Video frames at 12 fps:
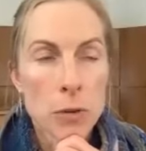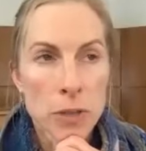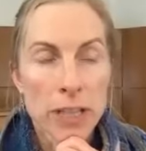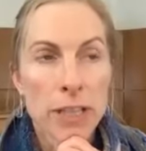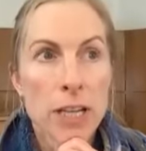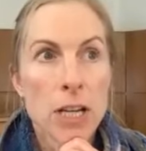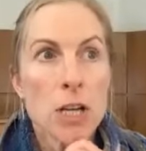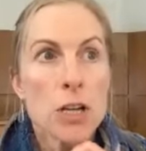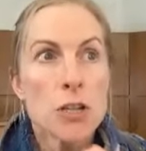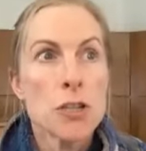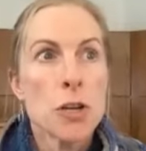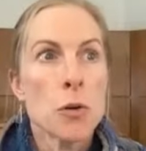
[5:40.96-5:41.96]
Okay.
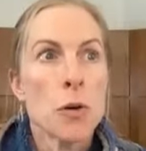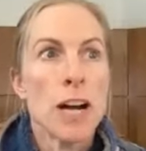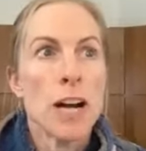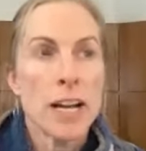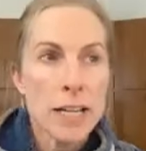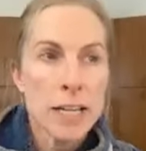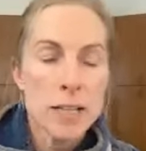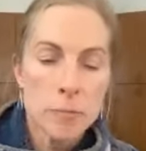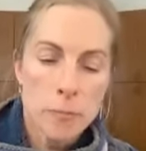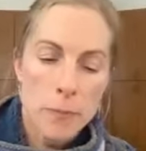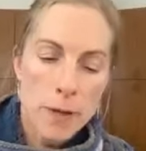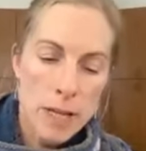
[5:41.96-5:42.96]
So I
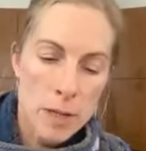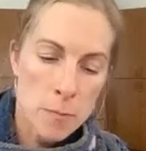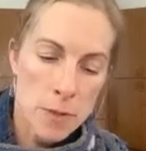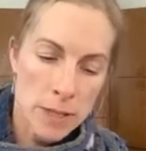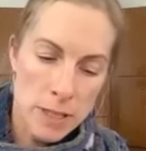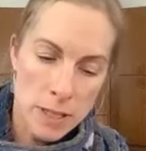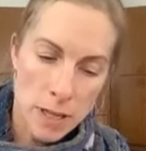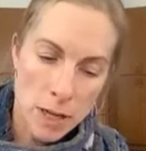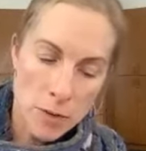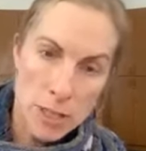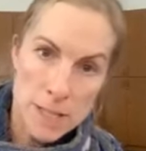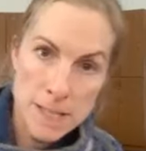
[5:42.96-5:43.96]

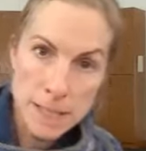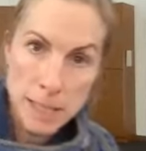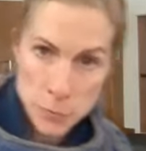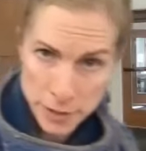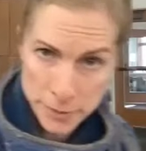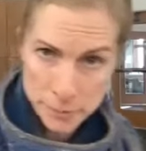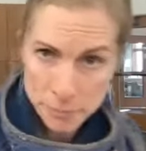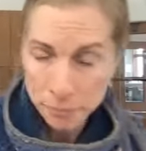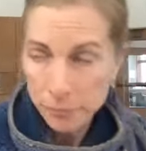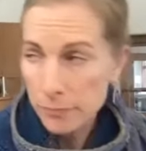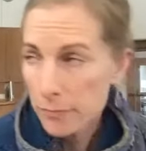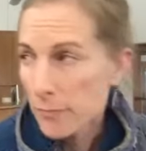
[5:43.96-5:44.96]
run the Seed Library
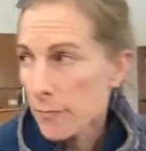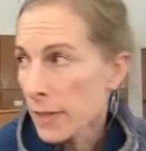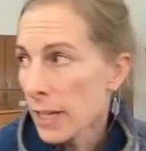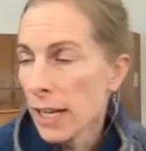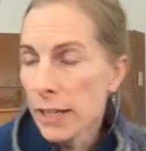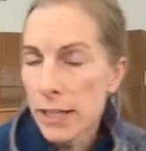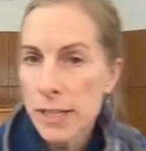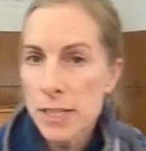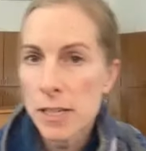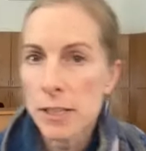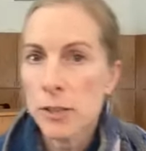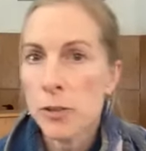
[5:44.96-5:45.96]
at a
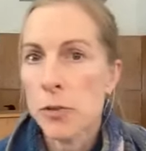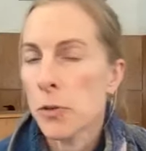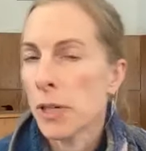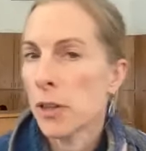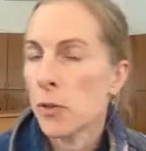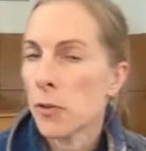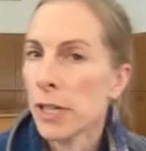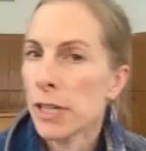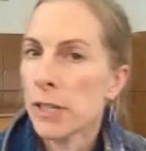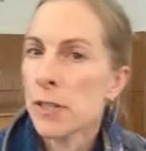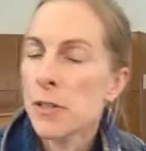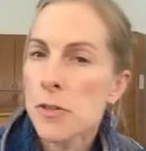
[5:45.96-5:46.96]
toddler through eighth
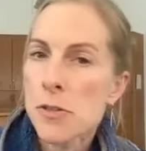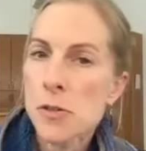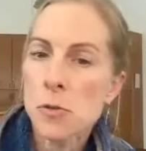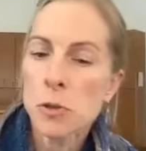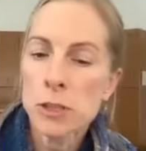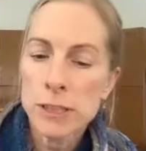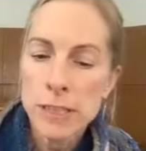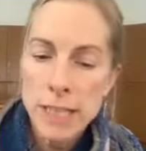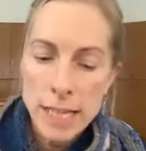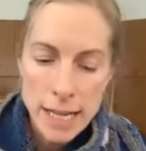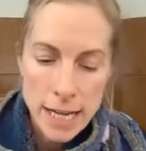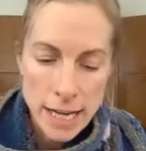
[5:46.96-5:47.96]
grade school,
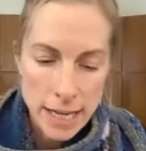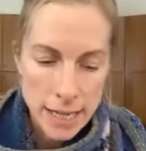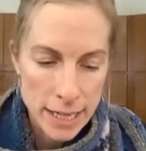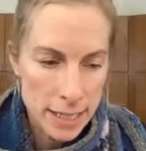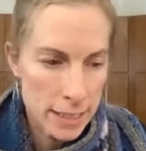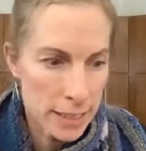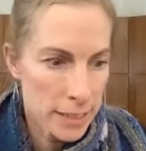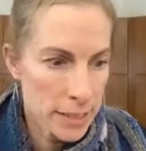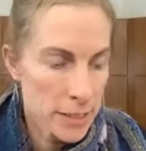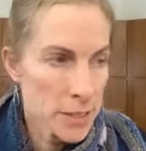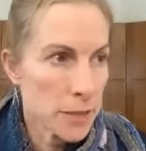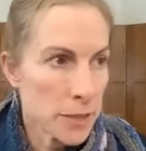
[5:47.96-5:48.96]

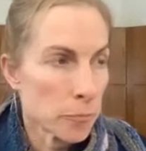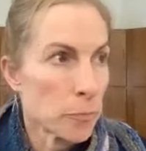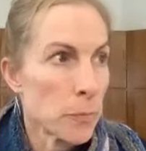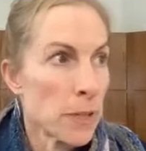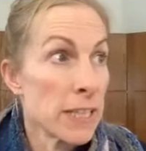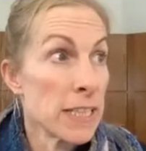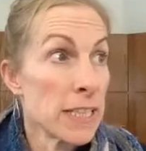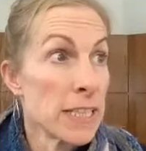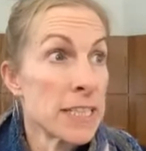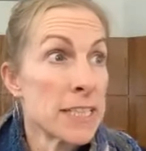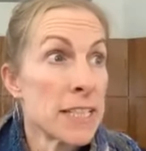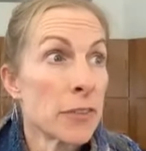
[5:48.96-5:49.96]
and
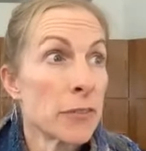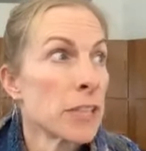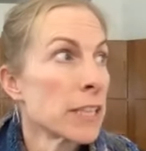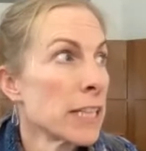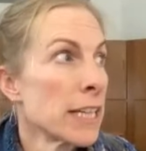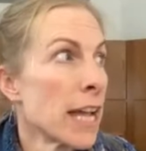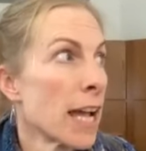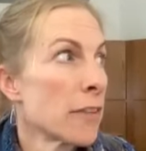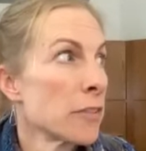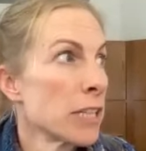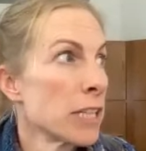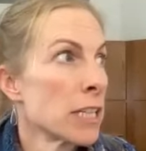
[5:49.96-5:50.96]
definitely
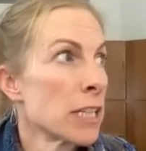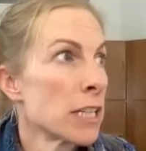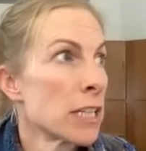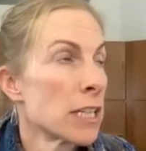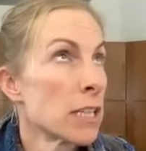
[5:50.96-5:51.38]
having